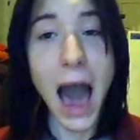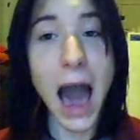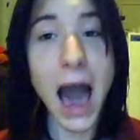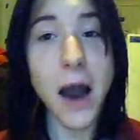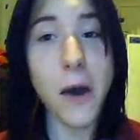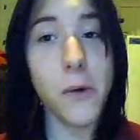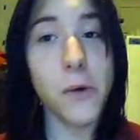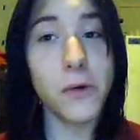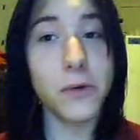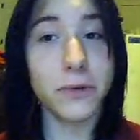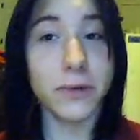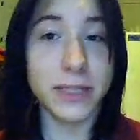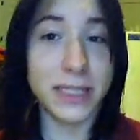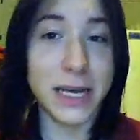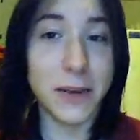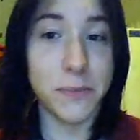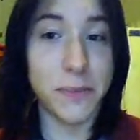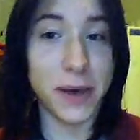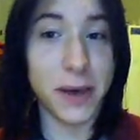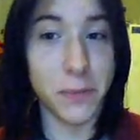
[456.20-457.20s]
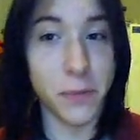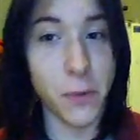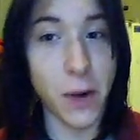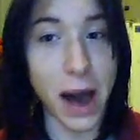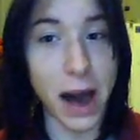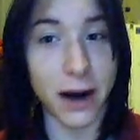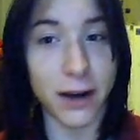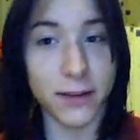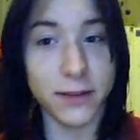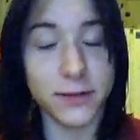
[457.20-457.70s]
I won't tip him
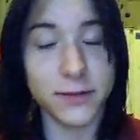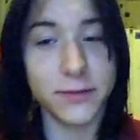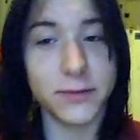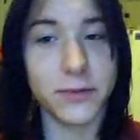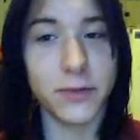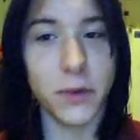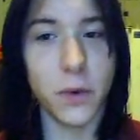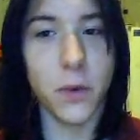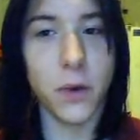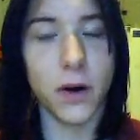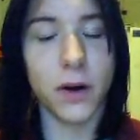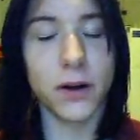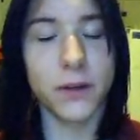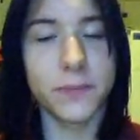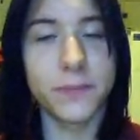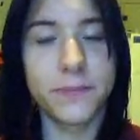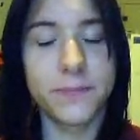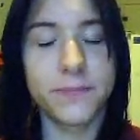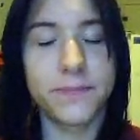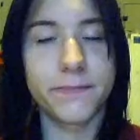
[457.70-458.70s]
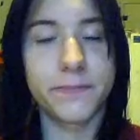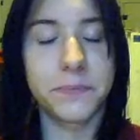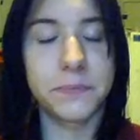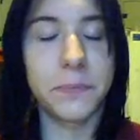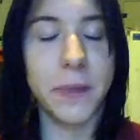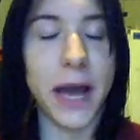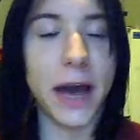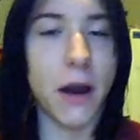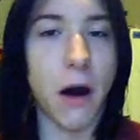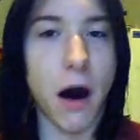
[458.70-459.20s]
well, or
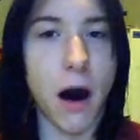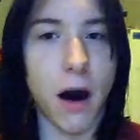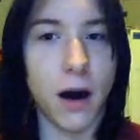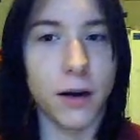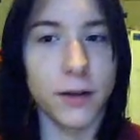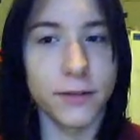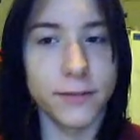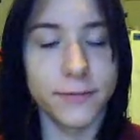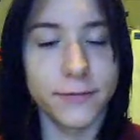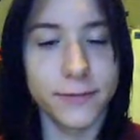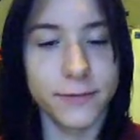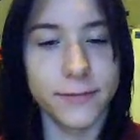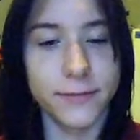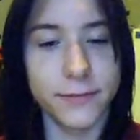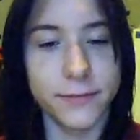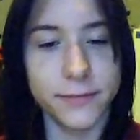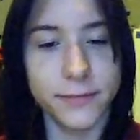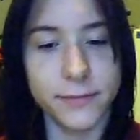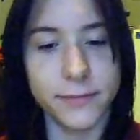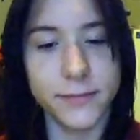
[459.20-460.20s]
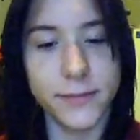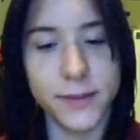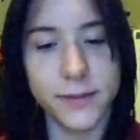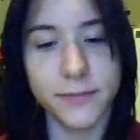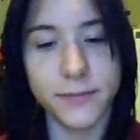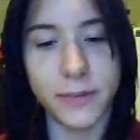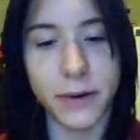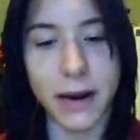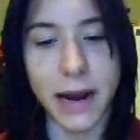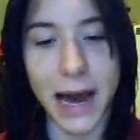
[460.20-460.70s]
at all,
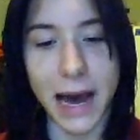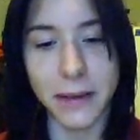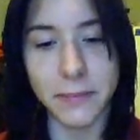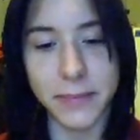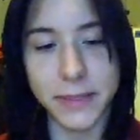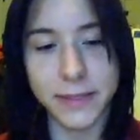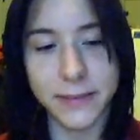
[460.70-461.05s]
perhaps.